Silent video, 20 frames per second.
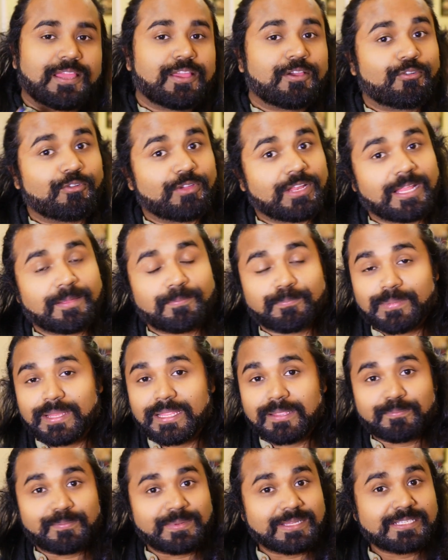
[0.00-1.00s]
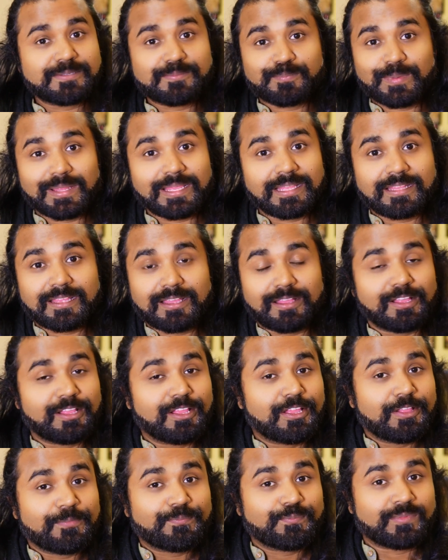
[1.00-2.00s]
when I am playing, please play the
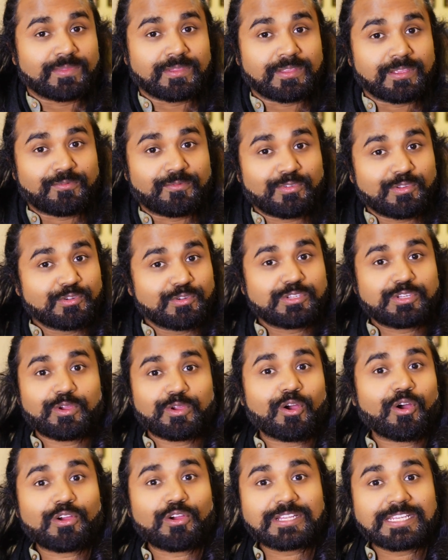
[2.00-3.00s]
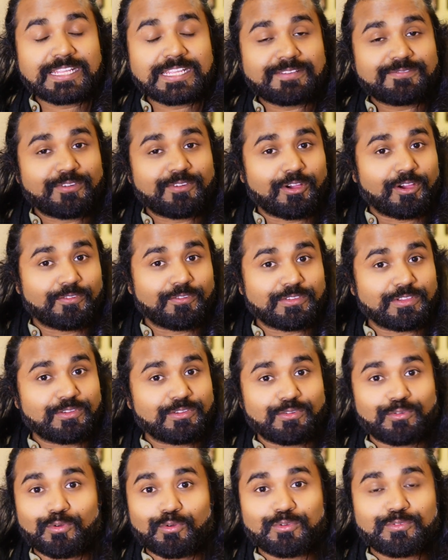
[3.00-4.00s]
flute octave of your
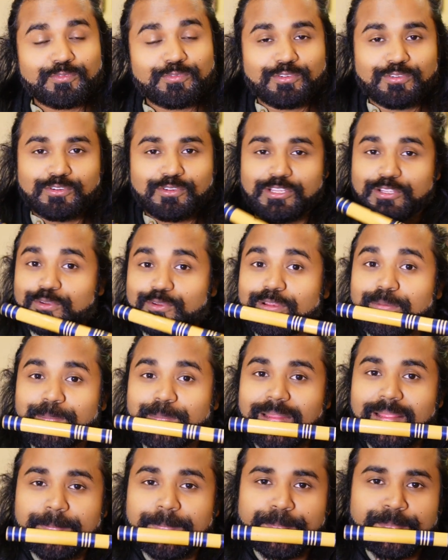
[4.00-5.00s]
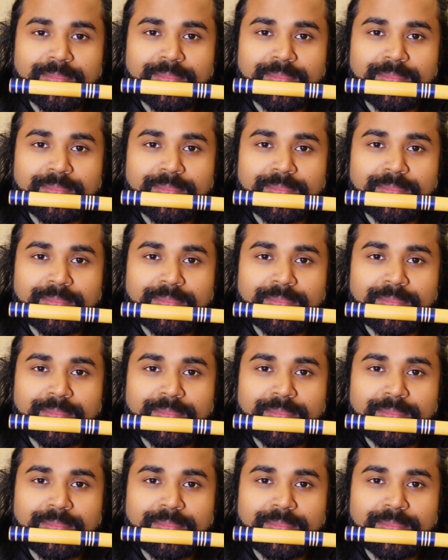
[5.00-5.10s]
own flute, you will play.